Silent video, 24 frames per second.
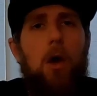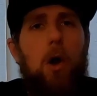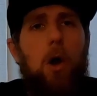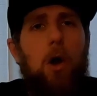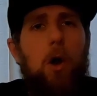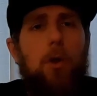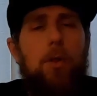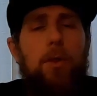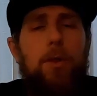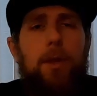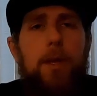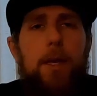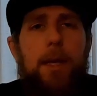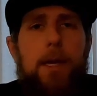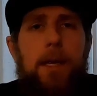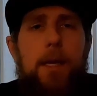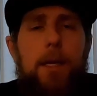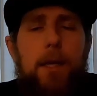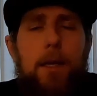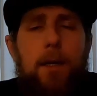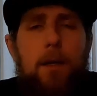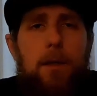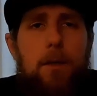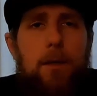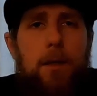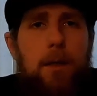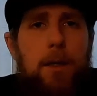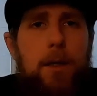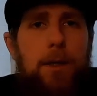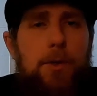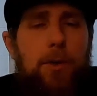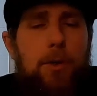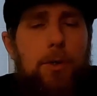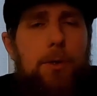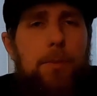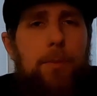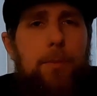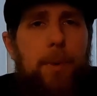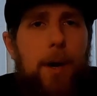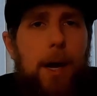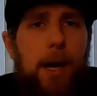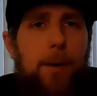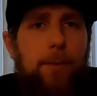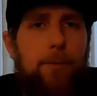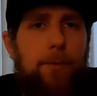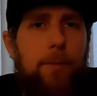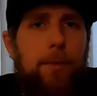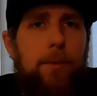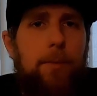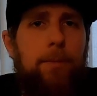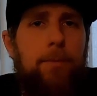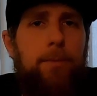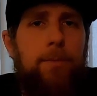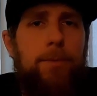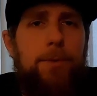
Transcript: on the induction pipe from the